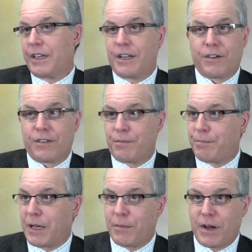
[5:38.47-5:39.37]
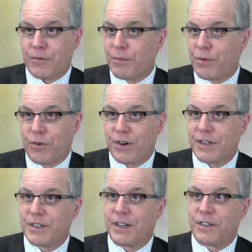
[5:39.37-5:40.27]
You know, Belmont
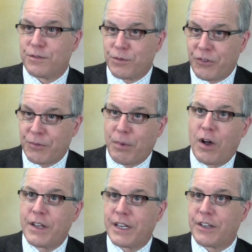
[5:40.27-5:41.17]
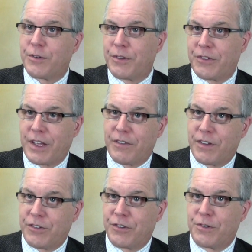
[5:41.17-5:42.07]
Report, responding to a set
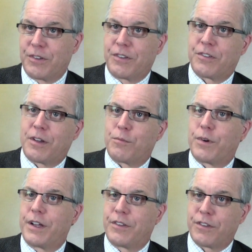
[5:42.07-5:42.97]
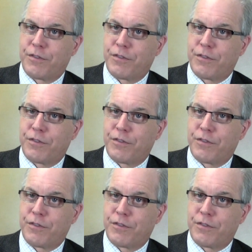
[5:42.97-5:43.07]
of issues in some ways,